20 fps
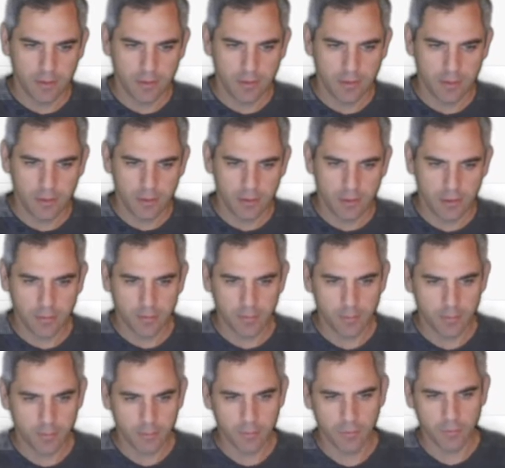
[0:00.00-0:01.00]

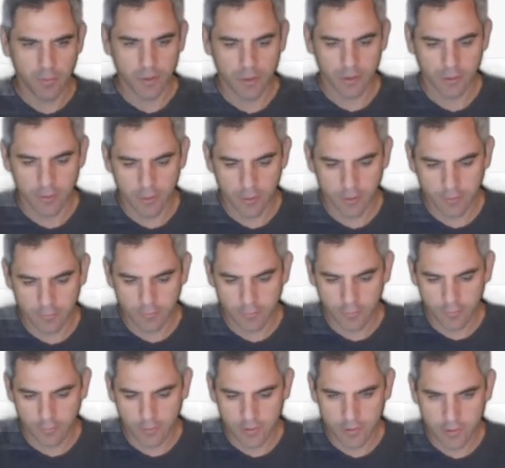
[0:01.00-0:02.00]
we're going to look
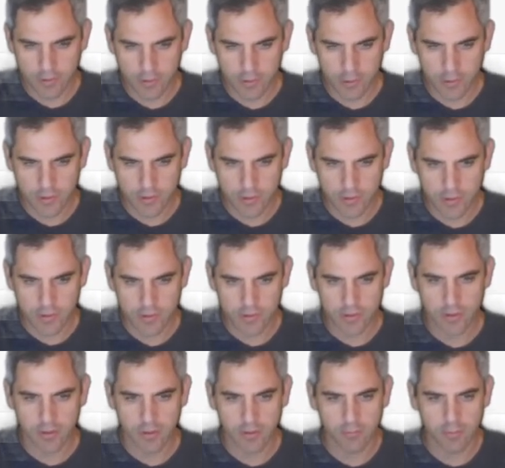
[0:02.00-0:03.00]
for the certs that
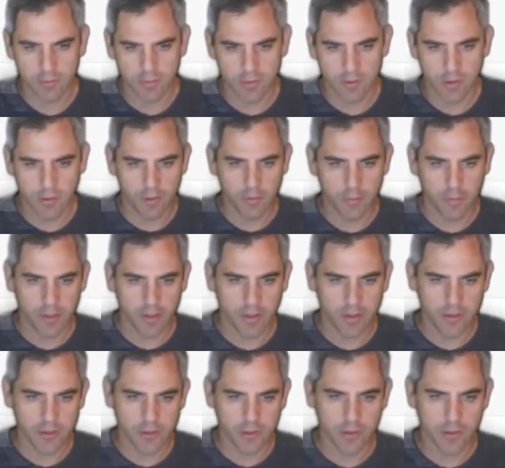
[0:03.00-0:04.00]
start with Call
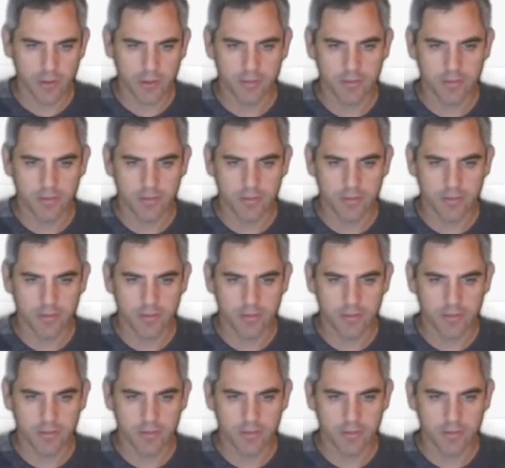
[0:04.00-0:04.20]
Manager.